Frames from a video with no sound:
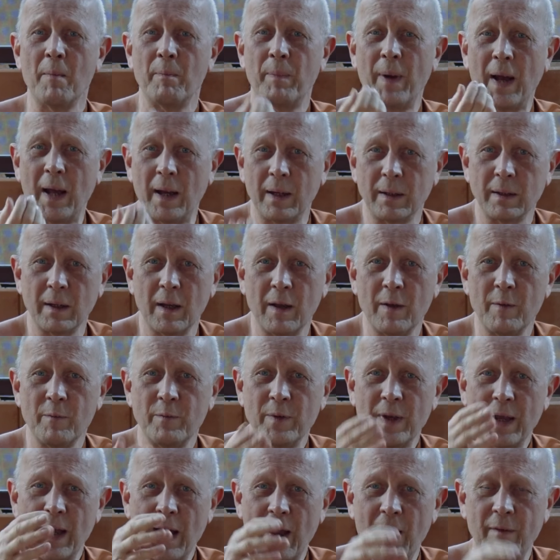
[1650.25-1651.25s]
But
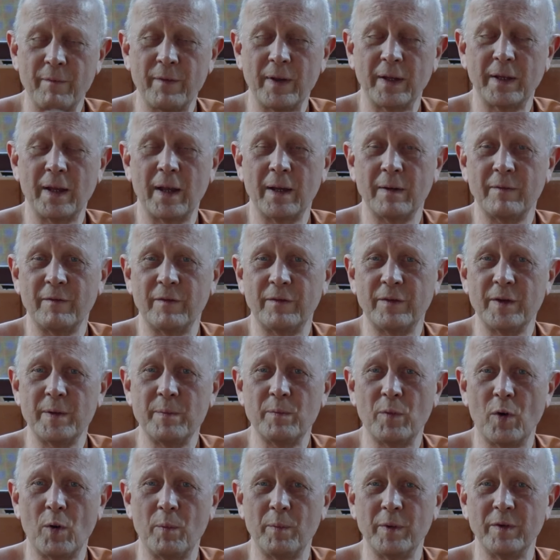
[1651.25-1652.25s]
we have at every
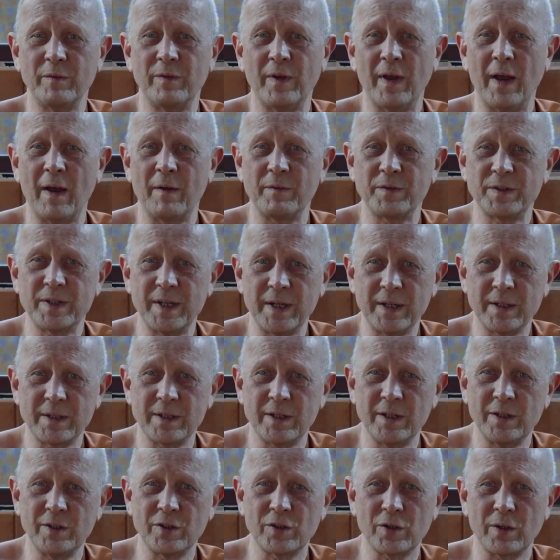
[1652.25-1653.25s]
moment, we have
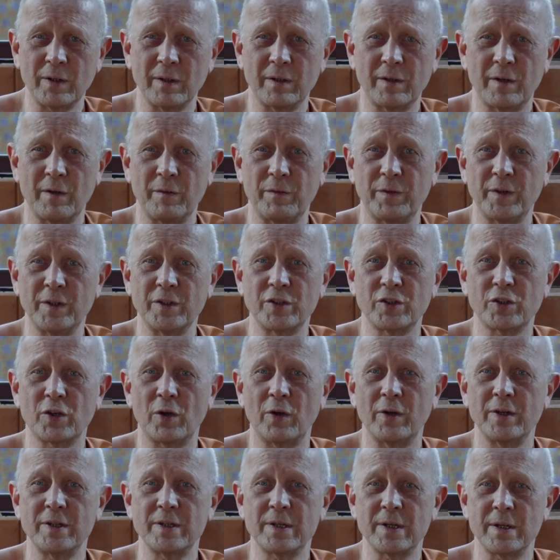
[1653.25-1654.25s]
sixteen different
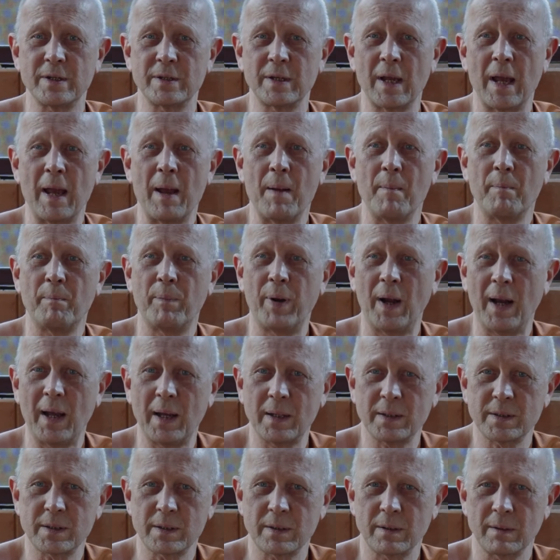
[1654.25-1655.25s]
choices,
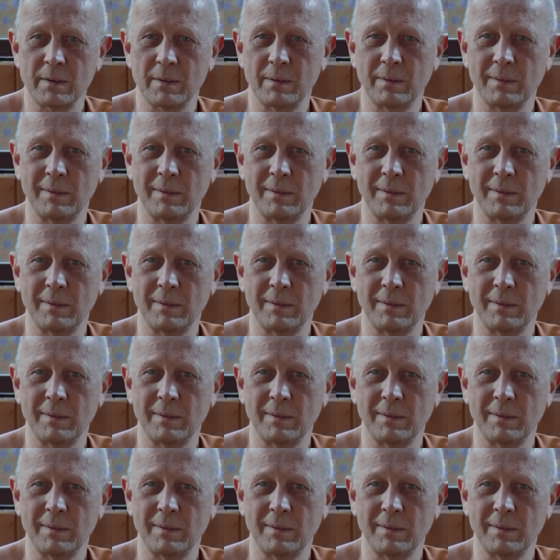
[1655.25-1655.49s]
plus